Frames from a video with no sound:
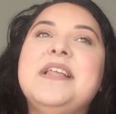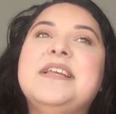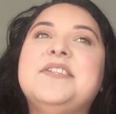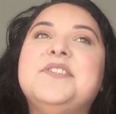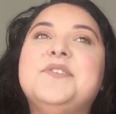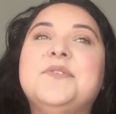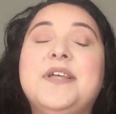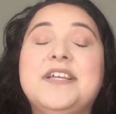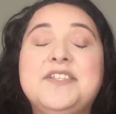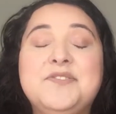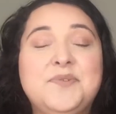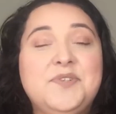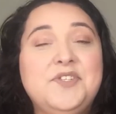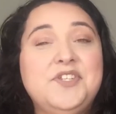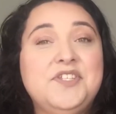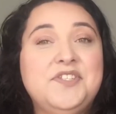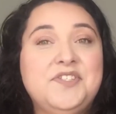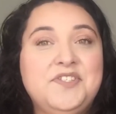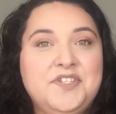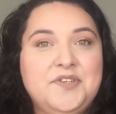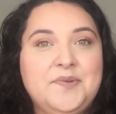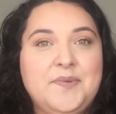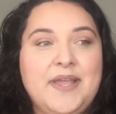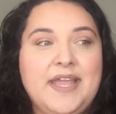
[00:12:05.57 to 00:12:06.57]
So that's what she's
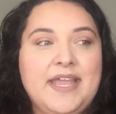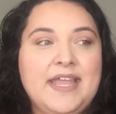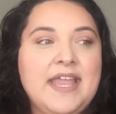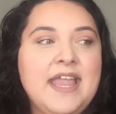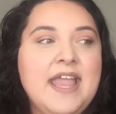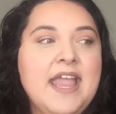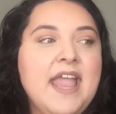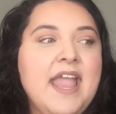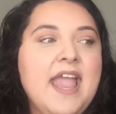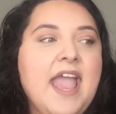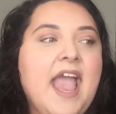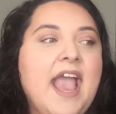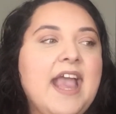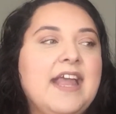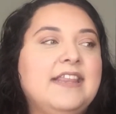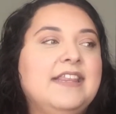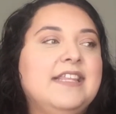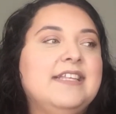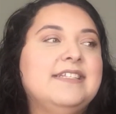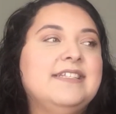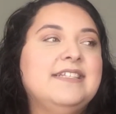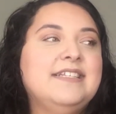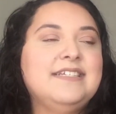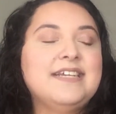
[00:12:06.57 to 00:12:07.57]
doing.
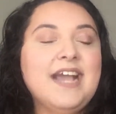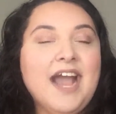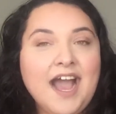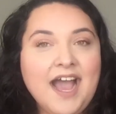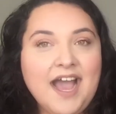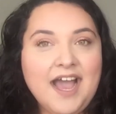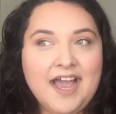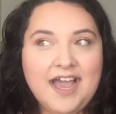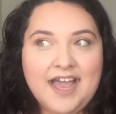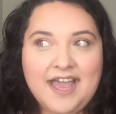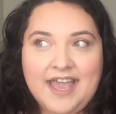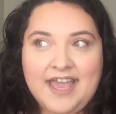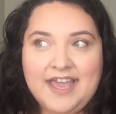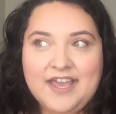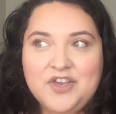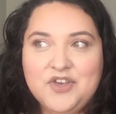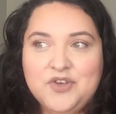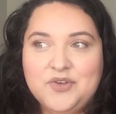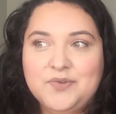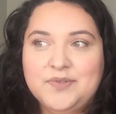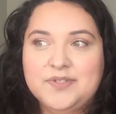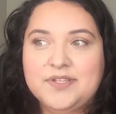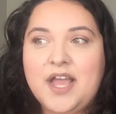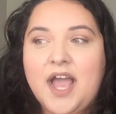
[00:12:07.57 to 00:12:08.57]
And this guy
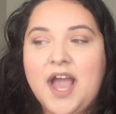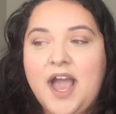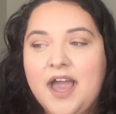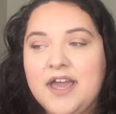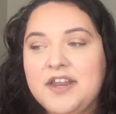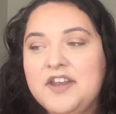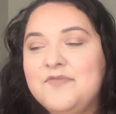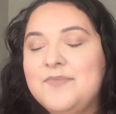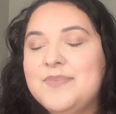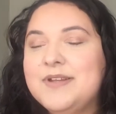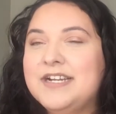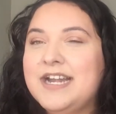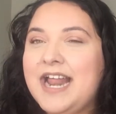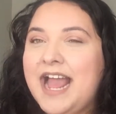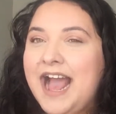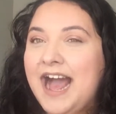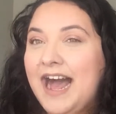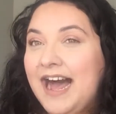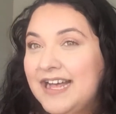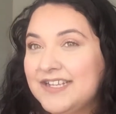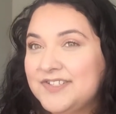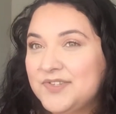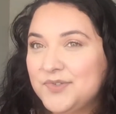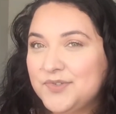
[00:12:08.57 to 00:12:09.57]
who's kind of been an
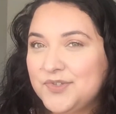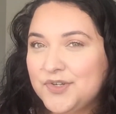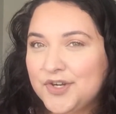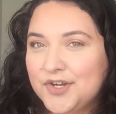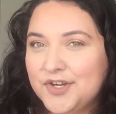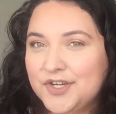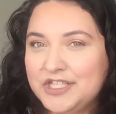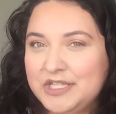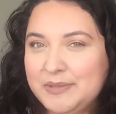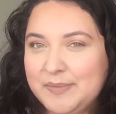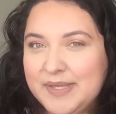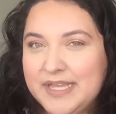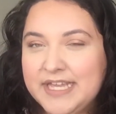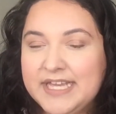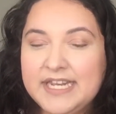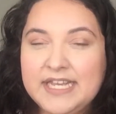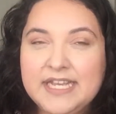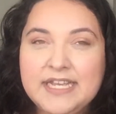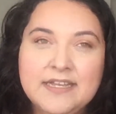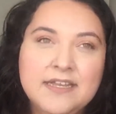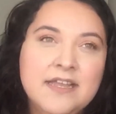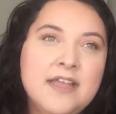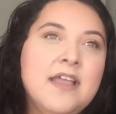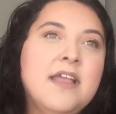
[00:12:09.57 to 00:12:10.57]
asshole to her in the
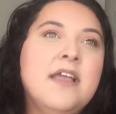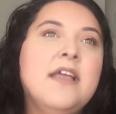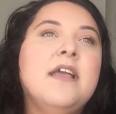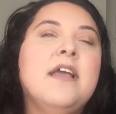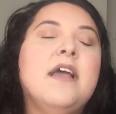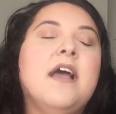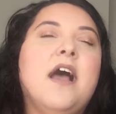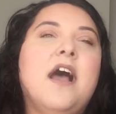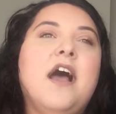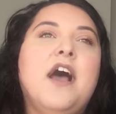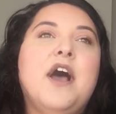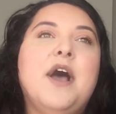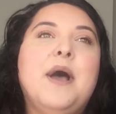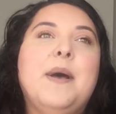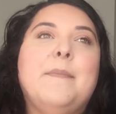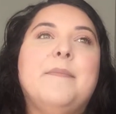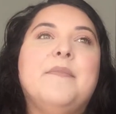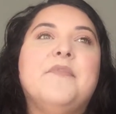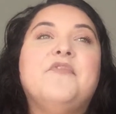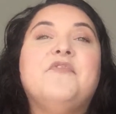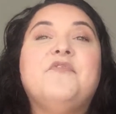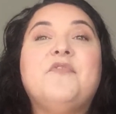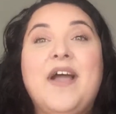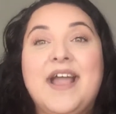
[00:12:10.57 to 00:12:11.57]
beginning
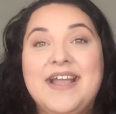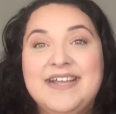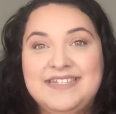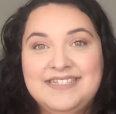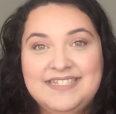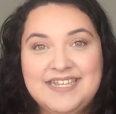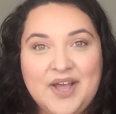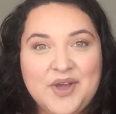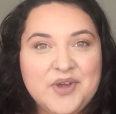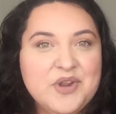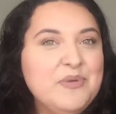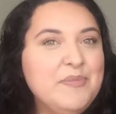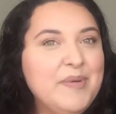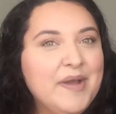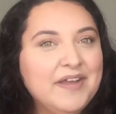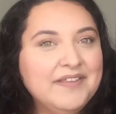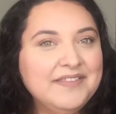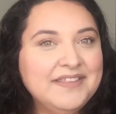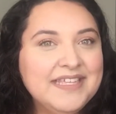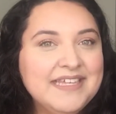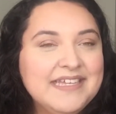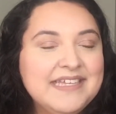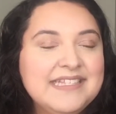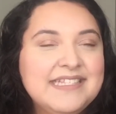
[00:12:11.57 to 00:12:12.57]
finds out
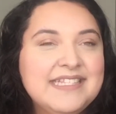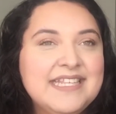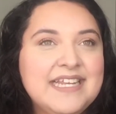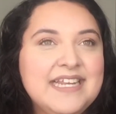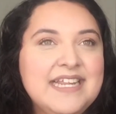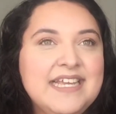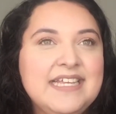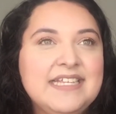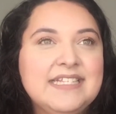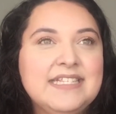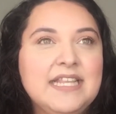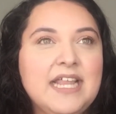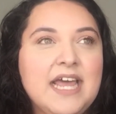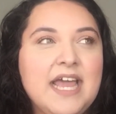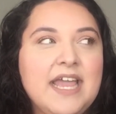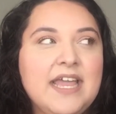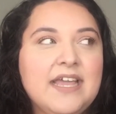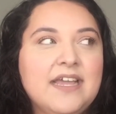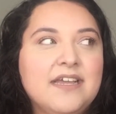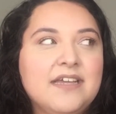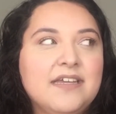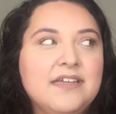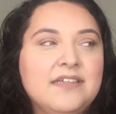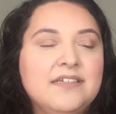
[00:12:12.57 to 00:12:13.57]
about this, and he's
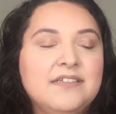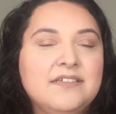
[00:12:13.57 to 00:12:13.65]
like,